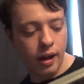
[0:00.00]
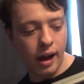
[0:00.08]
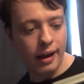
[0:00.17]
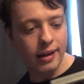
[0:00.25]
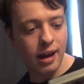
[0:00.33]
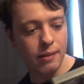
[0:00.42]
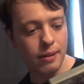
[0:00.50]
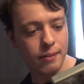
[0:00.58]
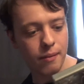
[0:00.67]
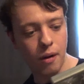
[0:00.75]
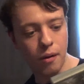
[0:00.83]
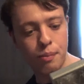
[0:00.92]
I can't
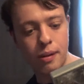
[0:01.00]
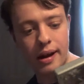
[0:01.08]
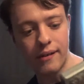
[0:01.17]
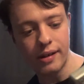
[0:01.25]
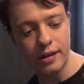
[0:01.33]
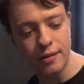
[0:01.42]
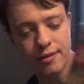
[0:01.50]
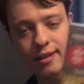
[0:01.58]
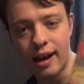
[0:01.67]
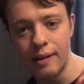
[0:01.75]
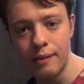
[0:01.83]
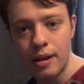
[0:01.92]
remember what period of
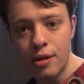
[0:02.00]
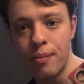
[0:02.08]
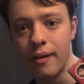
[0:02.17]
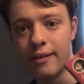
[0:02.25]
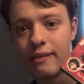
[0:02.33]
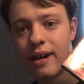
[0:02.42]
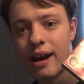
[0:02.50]
time it is, but there